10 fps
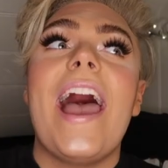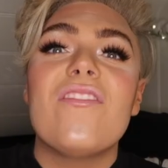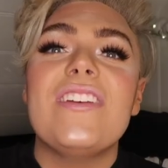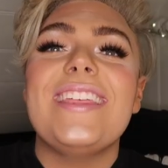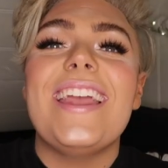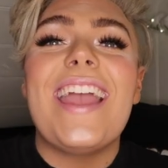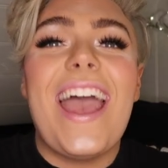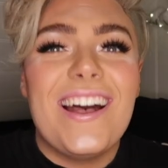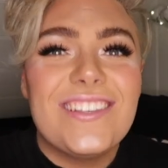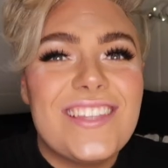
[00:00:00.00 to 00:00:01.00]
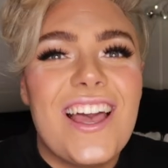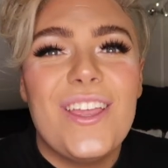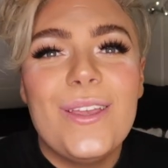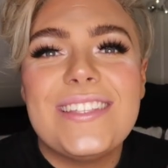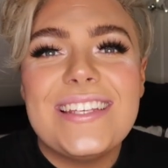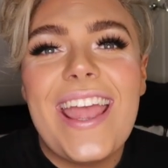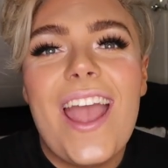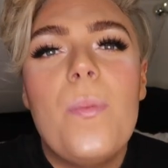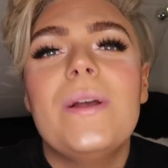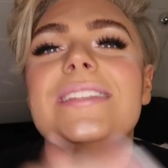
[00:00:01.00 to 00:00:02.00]
everything else that I used
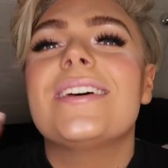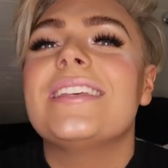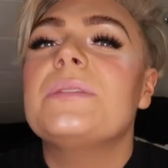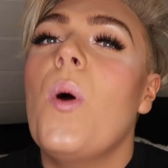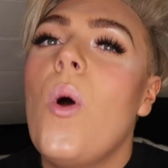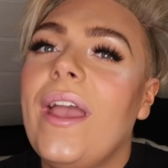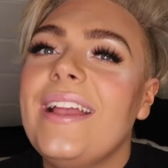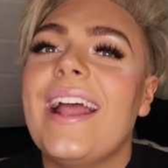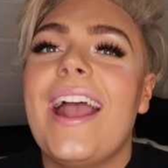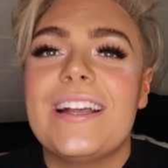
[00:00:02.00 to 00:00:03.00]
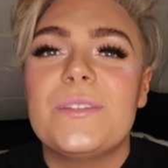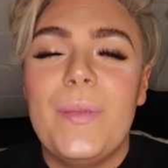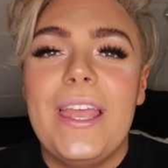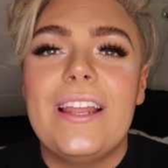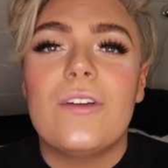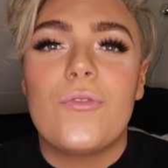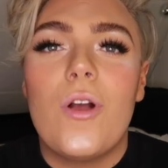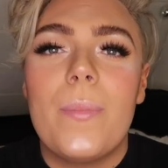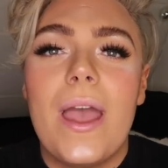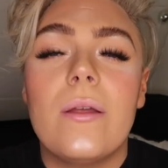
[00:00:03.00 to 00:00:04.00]
today up until this point has been
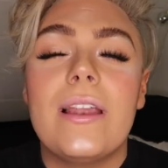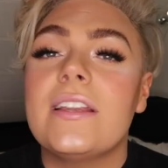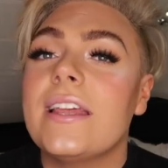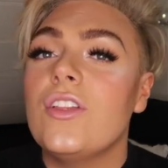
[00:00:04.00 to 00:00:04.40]
from Poundland,